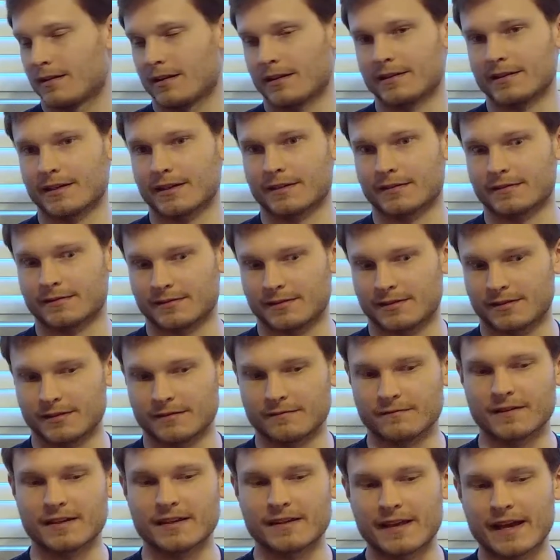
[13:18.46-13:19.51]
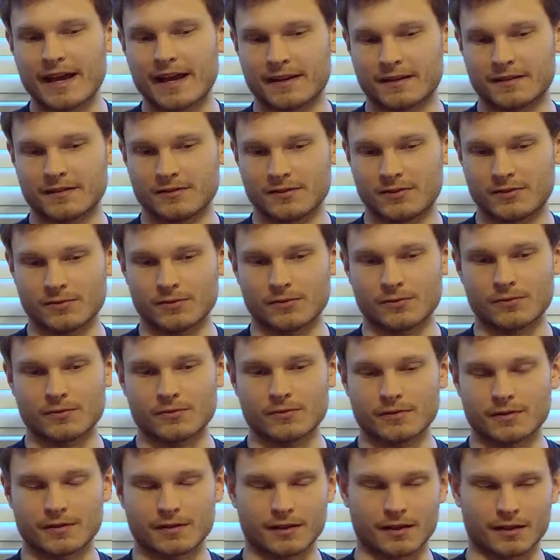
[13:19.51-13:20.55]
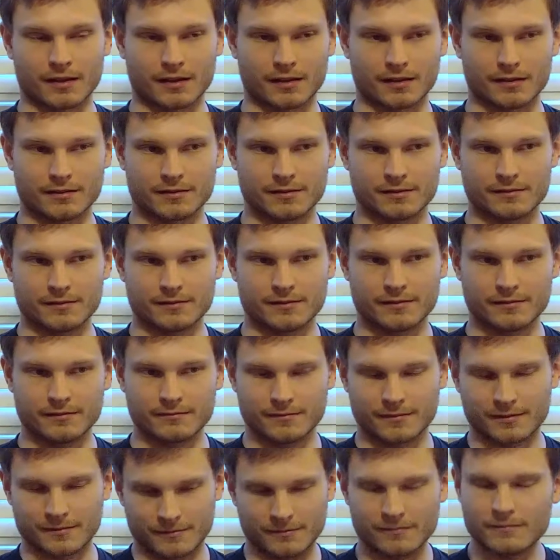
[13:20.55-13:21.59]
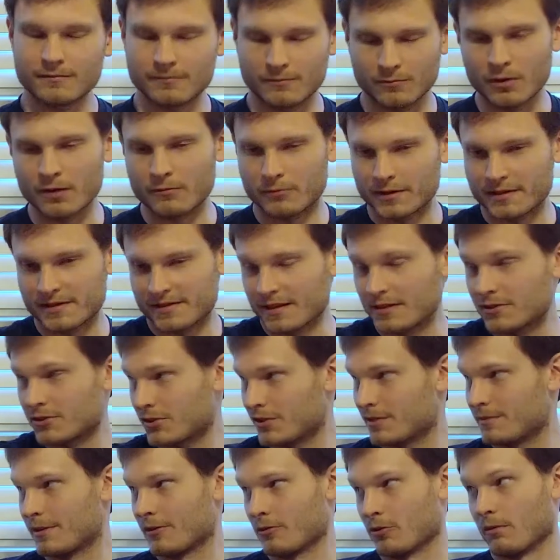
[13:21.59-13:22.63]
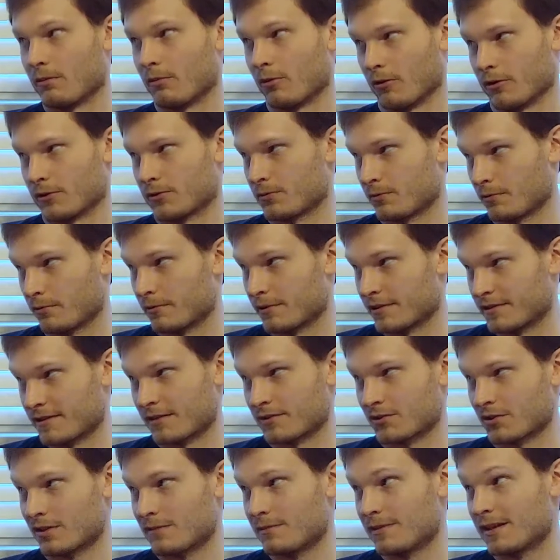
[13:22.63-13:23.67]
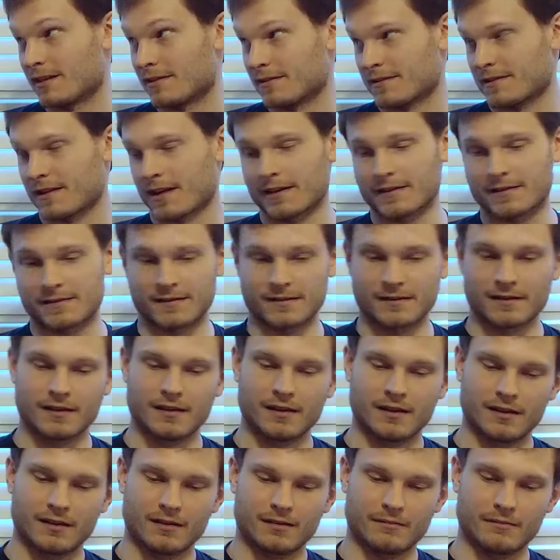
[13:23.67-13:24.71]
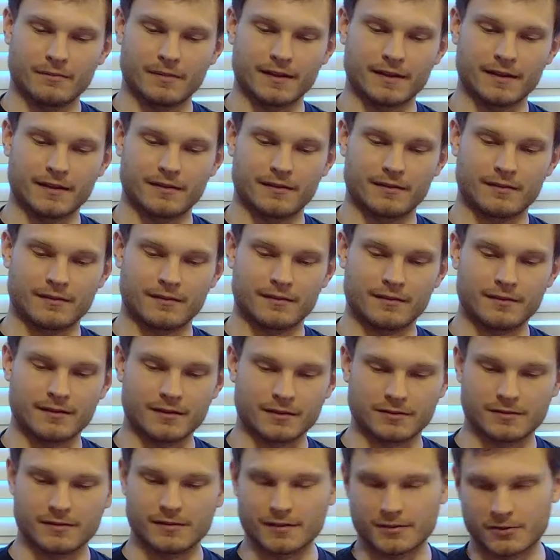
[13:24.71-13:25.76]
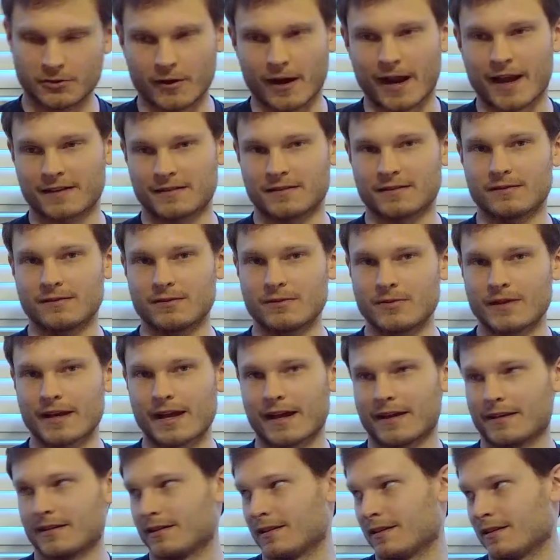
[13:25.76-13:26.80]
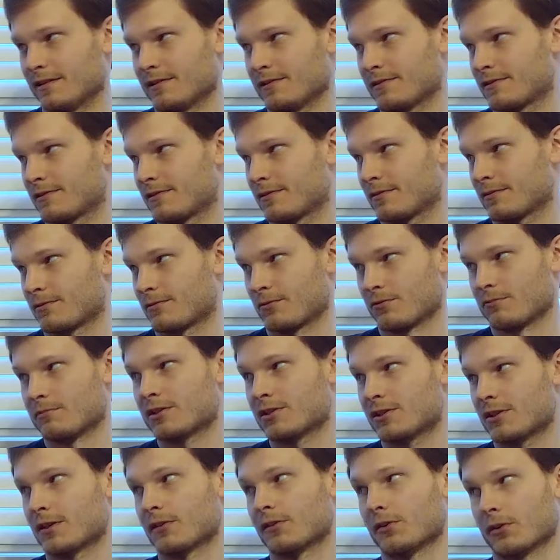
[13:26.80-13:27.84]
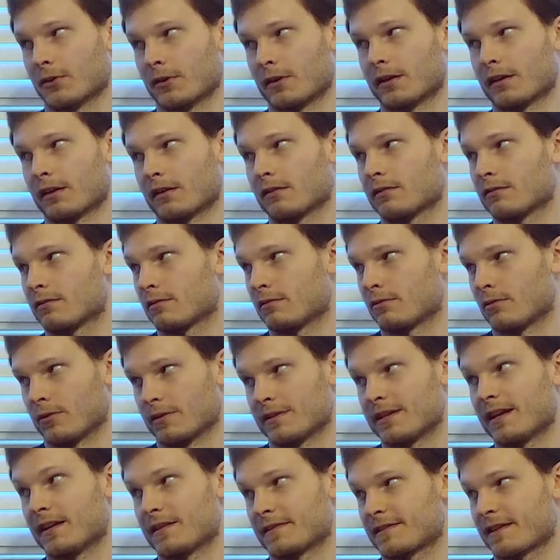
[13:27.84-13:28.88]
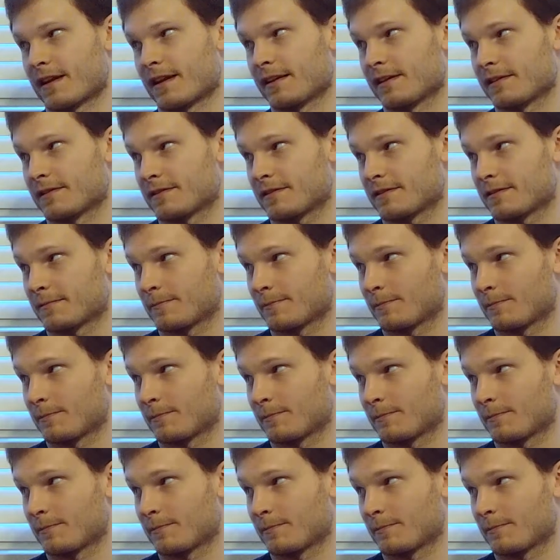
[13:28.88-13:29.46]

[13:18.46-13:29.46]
and then convey that into what would essentially be reports, what would essentially be insights. But the track to do that is through machine learning or data science.